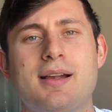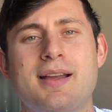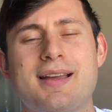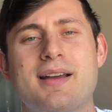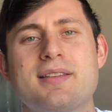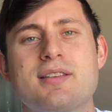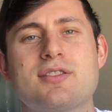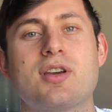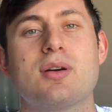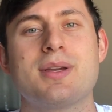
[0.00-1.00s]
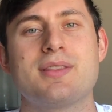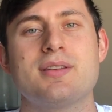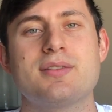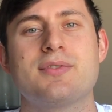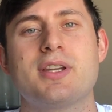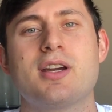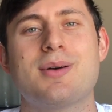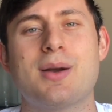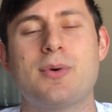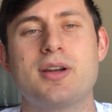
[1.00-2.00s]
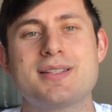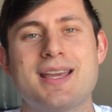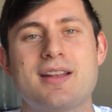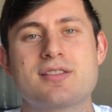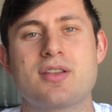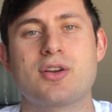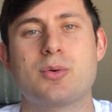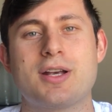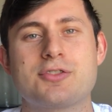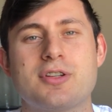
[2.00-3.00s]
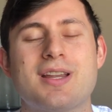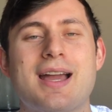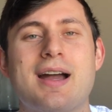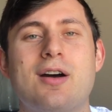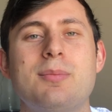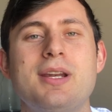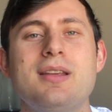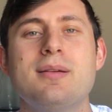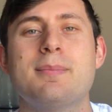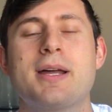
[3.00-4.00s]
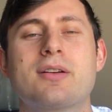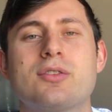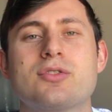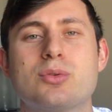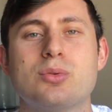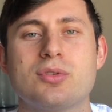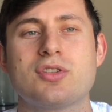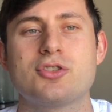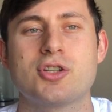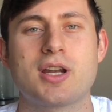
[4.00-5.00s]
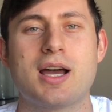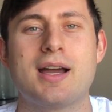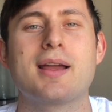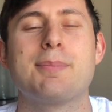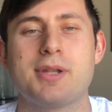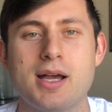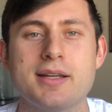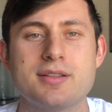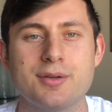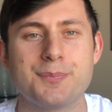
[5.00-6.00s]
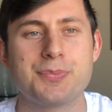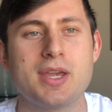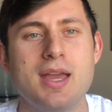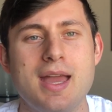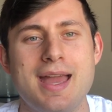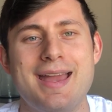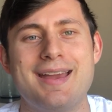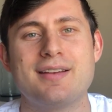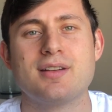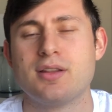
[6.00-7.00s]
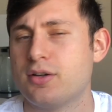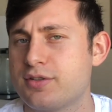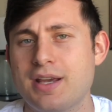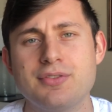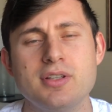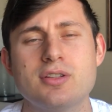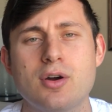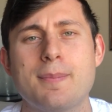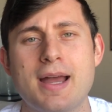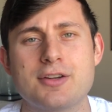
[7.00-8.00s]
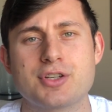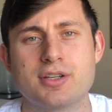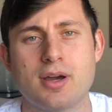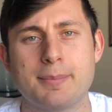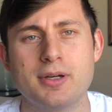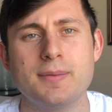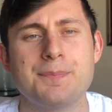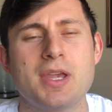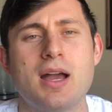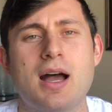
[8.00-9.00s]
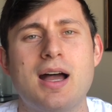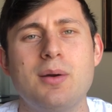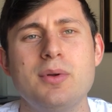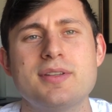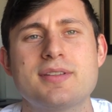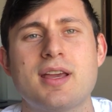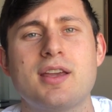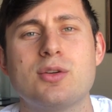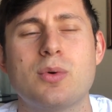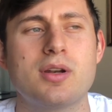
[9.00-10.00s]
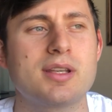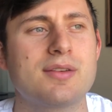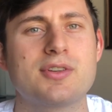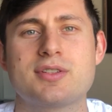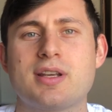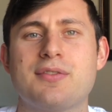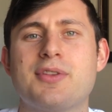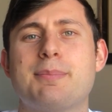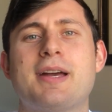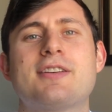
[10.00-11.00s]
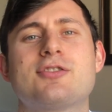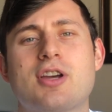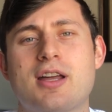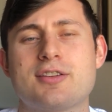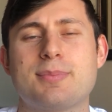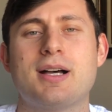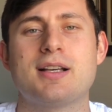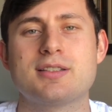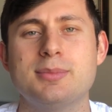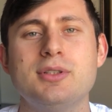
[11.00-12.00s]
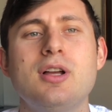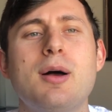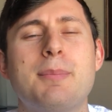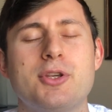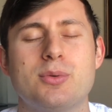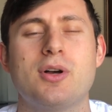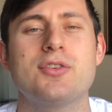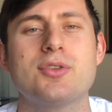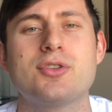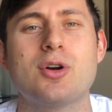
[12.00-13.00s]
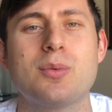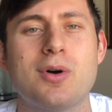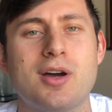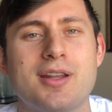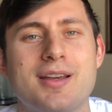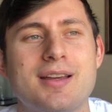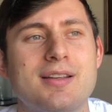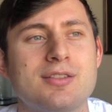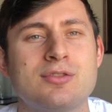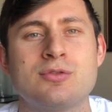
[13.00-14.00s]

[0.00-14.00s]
Hey guys, so in this video, I wanted to answer the question, how many medical schools should I apply to? And there's definitely no magic number. I would say you wanna give yourself the best shot as possible, but you also don't wanna